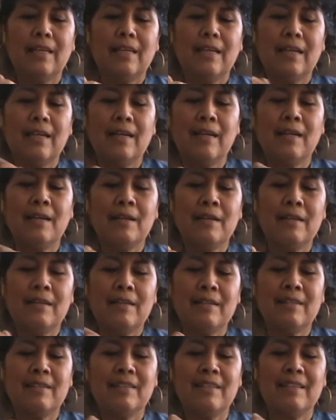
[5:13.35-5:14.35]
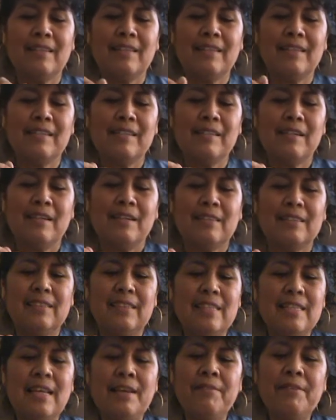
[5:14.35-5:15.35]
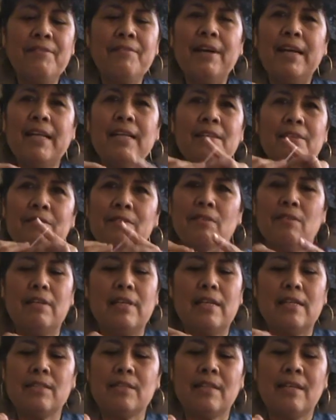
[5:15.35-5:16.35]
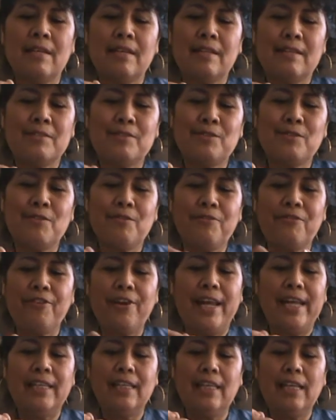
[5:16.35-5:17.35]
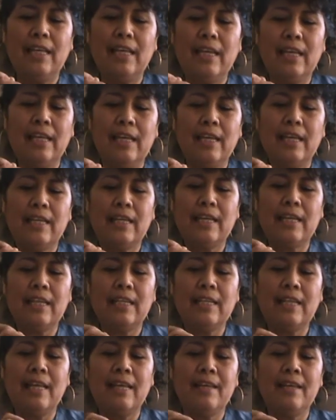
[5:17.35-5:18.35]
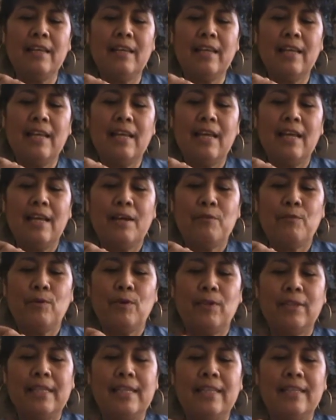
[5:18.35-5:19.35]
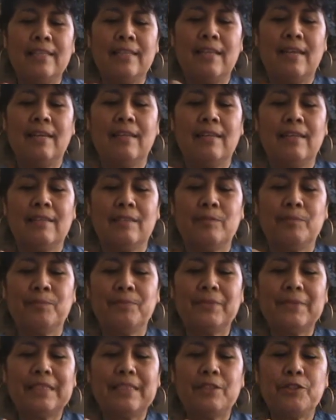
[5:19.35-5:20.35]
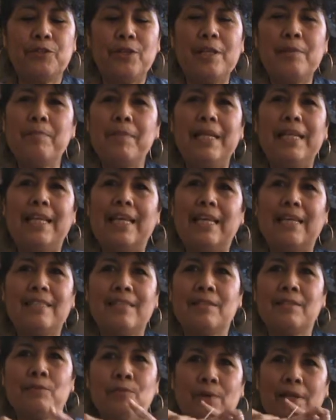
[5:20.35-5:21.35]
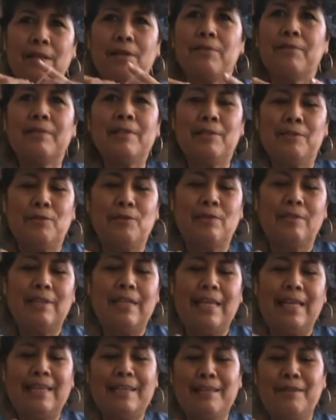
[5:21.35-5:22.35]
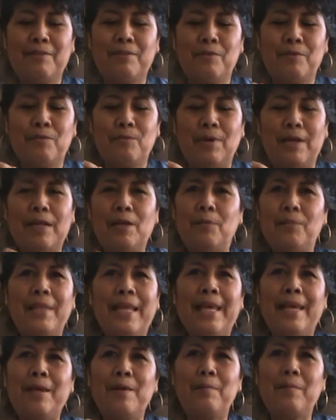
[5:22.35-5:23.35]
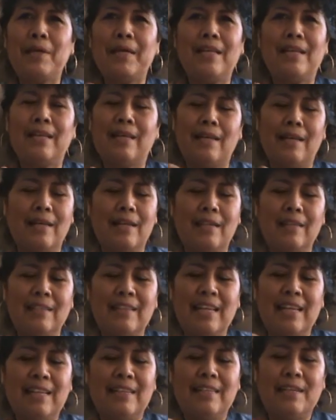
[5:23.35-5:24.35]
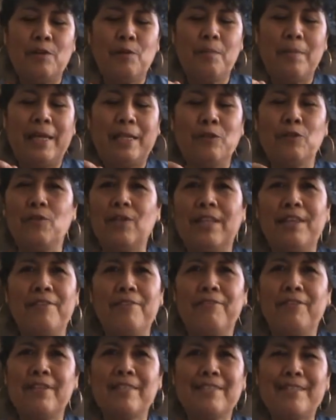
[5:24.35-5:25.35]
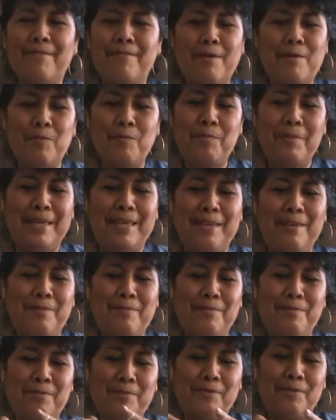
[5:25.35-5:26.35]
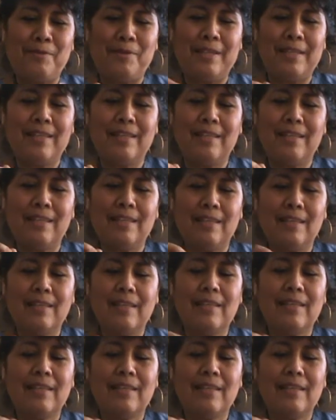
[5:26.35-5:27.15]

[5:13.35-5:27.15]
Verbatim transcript: Uh, everybody, you know, they're uh, so friendly and uh, they, well, they uh, treat me like one of, you know, like one of them and yeah. Uh, they don't make no difference about me, you know. yeah.